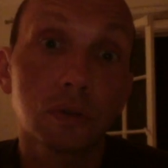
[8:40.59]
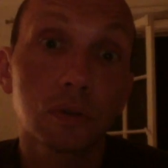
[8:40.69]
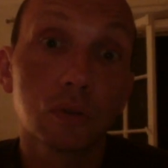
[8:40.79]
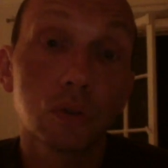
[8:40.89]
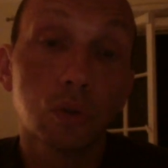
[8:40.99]

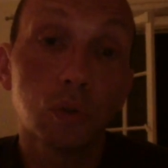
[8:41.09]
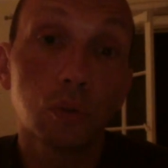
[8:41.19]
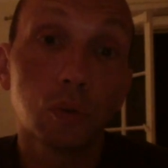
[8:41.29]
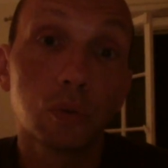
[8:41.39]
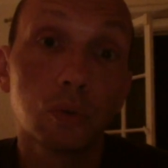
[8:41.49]

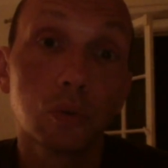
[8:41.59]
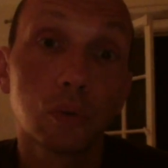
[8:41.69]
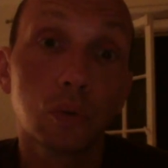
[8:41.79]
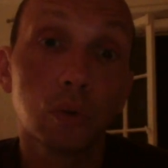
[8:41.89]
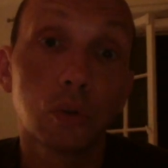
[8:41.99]
to
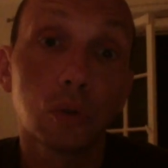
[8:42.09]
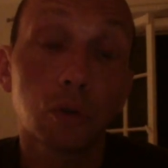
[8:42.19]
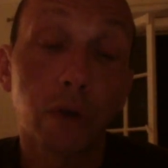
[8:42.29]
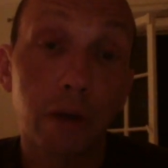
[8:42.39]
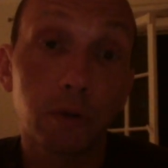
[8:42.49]

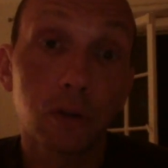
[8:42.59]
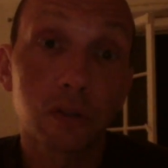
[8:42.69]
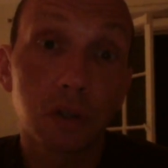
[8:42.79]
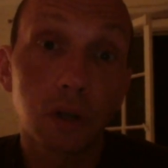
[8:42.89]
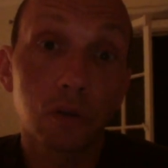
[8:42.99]
ground
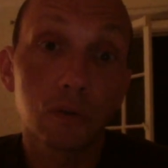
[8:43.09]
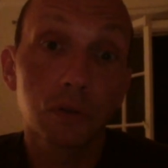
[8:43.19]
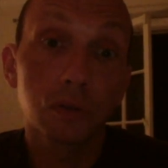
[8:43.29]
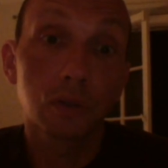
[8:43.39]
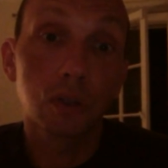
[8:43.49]

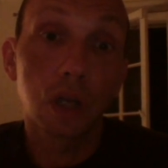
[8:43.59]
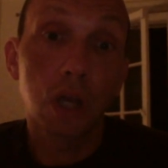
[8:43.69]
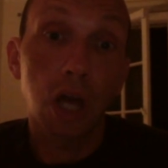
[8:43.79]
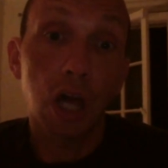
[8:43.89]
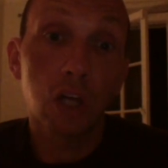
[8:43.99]
ourselves
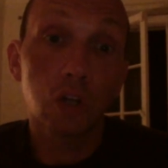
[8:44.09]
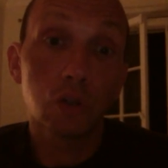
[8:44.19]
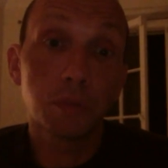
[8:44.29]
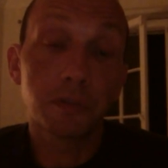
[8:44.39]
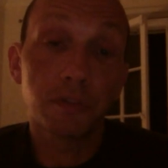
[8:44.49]
and
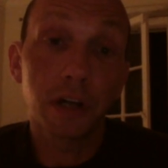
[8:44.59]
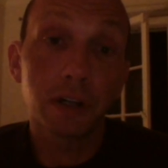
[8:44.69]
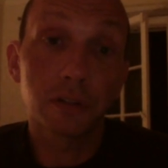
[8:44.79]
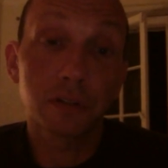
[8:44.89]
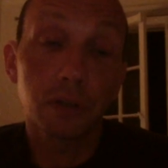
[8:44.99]
to provide
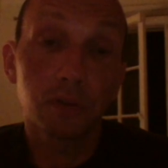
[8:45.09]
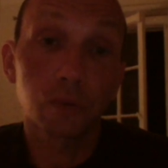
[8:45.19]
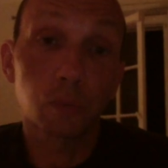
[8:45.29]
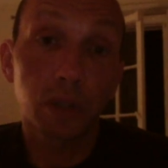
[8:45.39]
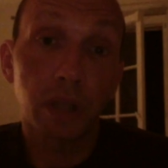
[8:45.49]

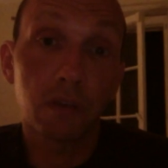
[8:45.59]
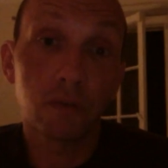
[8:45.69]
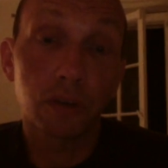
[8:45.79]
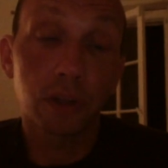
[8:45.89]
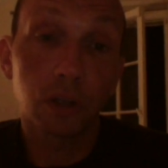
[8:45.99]
ourselves with
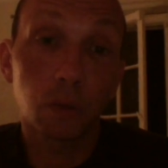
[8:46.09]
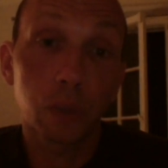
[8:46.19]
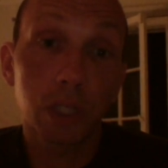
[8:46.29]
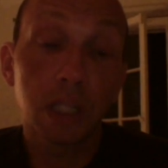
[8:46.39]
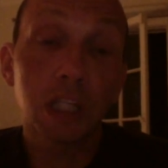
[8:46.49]
everything that
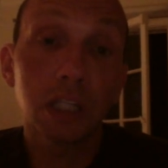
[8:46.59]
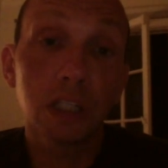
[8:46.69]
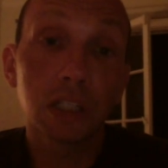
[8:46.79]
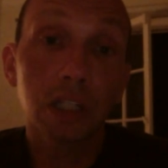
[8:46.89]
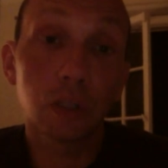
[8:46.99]
we
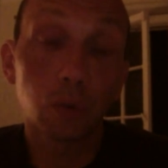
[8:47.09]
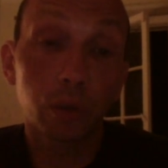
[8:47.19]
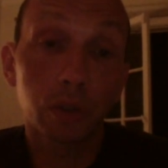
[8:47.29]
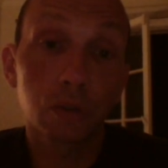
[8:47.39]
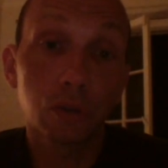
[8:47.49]
need in
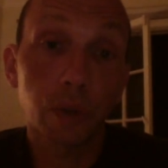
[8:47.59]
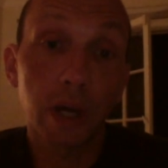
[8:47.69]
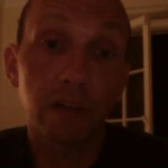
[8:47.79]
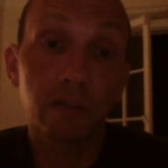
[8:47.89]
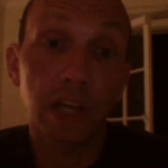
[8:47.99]
order to
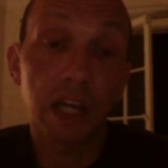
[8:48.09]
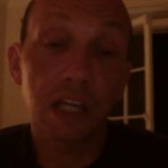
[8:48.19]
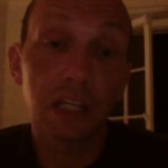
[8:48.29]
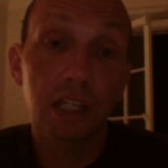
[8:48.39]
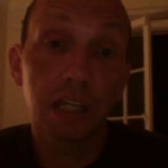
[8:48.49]
have a